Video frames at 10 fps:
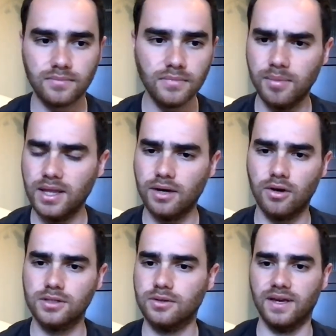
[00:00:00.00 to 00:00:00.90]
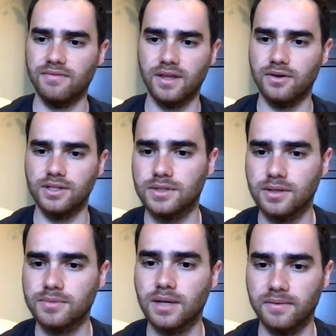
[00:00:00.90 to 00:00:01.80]
But then also, if there is
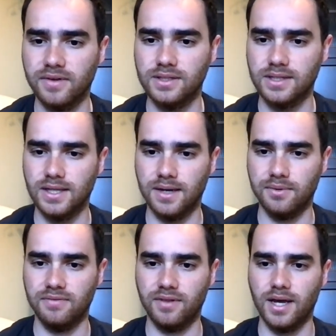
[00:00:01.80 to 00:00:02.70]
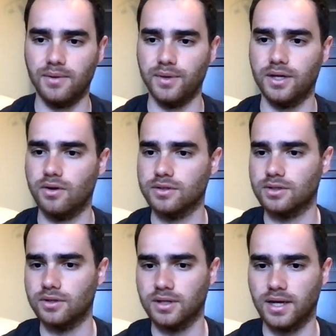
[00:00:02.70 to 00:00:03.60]
some type of incident that we flag, we can also
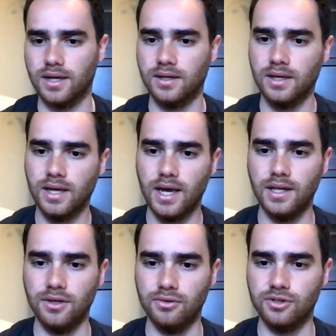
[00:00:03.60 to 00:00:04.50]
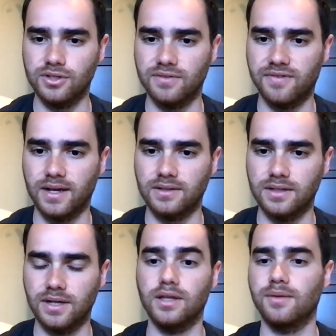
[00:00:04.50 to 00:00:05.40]
look at any users
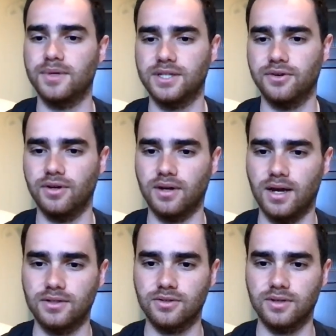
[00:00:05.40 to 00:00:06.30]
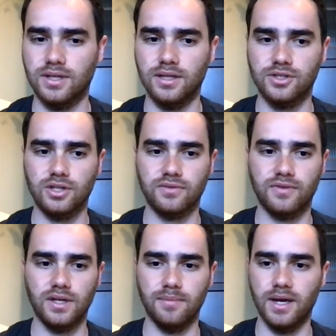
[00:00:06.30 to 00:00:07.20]
affected in the Material console and search
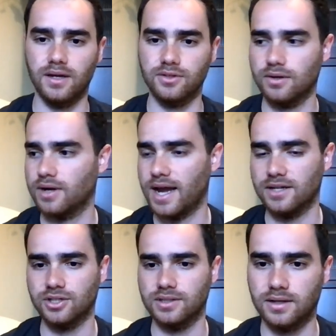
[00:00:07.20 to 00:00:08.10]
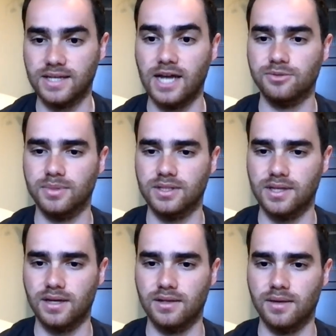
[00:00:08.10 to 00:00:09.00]
for emails or hashes, attachments
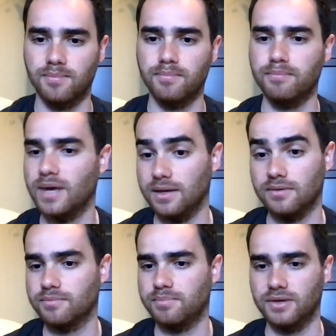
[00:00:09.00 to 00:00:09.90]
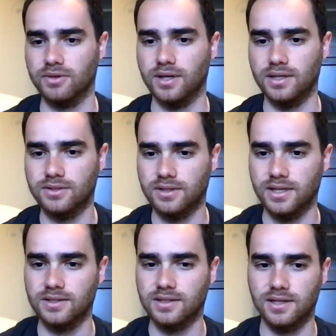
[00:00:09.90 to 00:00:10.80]
that may be related to the
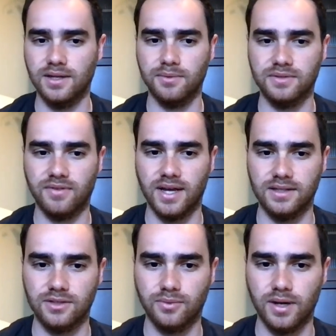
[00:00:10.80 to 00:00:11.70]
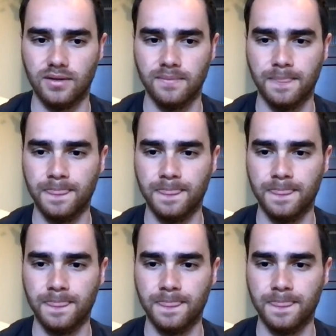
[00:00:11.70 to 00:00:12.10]
incident that was flagged as well.